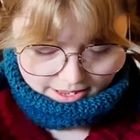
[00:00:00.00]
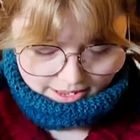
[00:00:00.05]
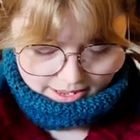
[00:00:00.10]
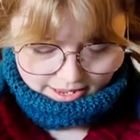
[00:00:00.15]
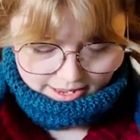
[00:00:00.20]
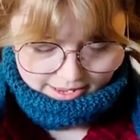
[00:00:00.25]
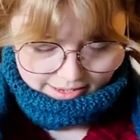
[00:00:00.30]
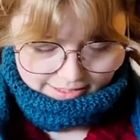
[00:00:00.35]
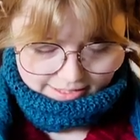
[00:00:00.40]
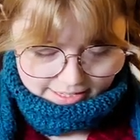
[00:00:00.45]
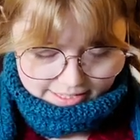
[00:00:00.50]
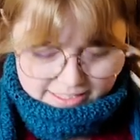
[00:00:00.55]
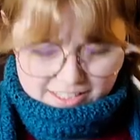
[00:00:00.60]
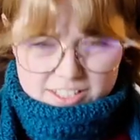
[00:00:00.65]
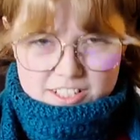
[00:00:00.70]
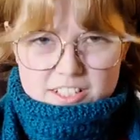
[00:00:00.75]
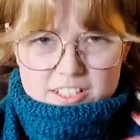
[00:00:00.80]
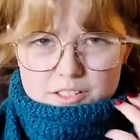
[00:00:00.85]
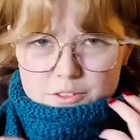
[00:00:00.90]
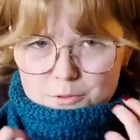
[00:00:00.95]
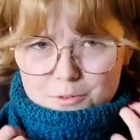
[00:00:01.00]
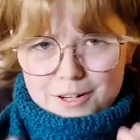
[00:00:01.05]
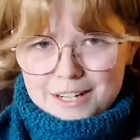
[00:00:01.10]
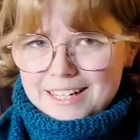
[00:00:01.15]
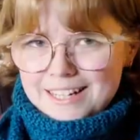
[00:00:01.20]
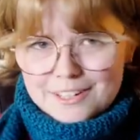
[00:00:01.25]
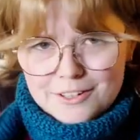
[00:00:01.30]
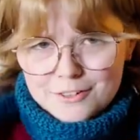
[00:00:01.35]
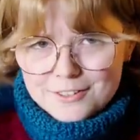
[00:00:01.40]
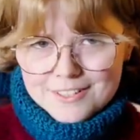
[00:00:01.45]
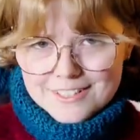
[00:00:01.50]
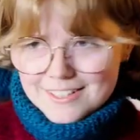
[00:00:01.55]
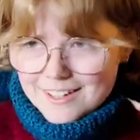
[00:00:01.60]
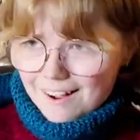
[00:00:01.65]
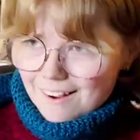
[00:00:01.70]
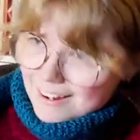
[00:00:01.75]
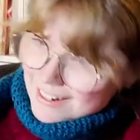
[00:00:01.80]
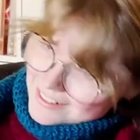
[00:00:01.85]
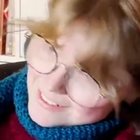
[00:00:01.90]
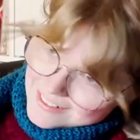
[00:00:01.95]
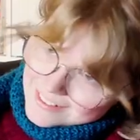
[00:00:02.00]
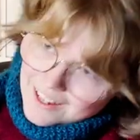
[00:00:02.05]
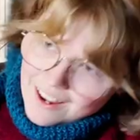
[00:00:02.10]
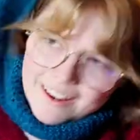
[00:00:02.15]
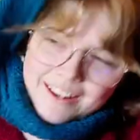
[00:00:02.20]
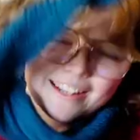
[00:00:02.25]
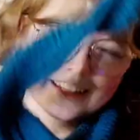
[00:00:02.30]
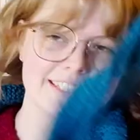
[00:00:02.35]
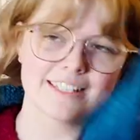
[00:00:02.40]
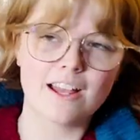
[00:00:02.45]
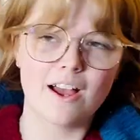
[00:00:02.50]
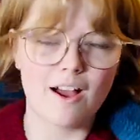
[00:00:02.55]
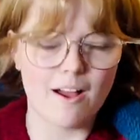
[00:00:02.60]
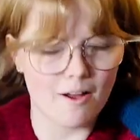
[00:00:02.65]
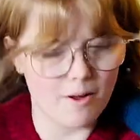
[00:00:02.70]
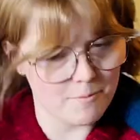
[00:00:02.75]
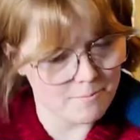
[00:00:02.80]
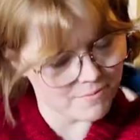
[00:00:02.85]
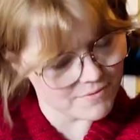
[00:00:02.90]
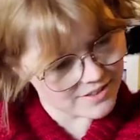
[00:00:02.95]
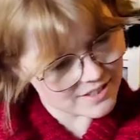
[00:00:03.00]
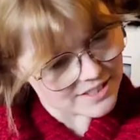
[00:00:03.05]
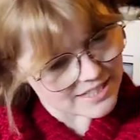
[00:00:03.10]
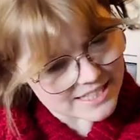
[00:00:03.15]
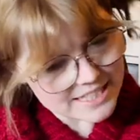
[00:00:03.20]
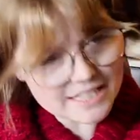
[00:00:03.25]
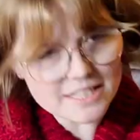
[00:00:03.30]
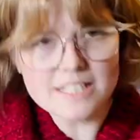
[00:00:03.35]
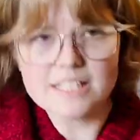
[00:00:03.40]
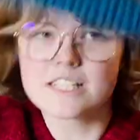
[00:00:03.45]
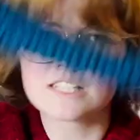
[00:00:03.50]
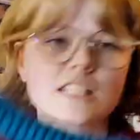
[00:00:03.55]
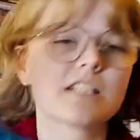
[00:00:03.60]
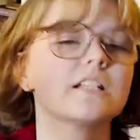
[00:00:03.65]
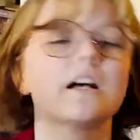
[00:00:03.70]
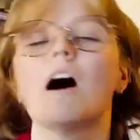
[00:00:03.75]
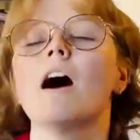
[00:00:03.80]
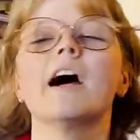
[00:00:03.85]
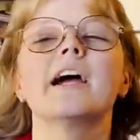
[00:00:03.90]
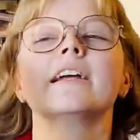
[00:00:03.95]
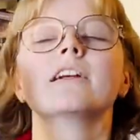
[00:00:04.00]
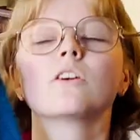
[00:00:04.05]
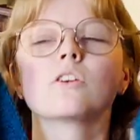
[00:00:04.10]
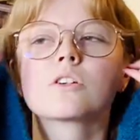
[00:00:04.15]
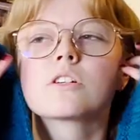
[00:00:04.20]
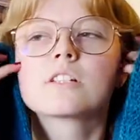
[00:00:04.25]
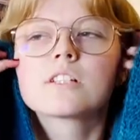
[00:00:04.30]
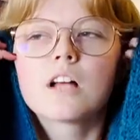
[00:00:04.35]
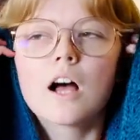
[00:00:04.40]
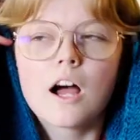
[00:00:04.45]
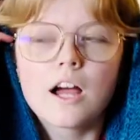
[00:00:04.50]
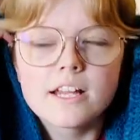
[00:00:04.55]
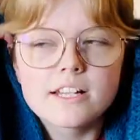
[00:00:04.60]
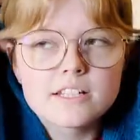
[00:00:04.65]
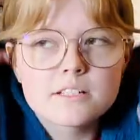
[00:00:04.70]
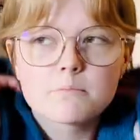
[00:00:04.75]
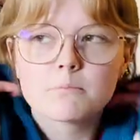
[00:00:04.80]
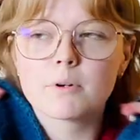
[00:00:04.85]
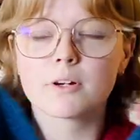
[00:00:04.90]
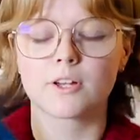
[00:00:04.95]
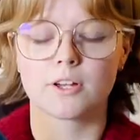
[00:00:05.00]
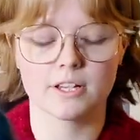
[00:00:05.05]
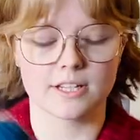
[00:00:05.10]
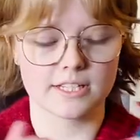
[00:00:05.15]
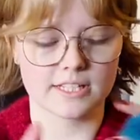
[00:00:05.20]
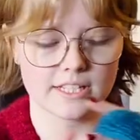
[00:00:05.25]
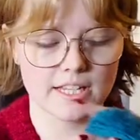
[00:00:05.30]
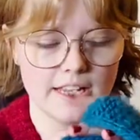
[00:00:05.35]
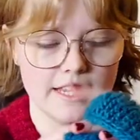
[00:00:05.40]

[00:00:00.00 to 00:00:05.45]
it's just a really good size. I didn't decide on a size because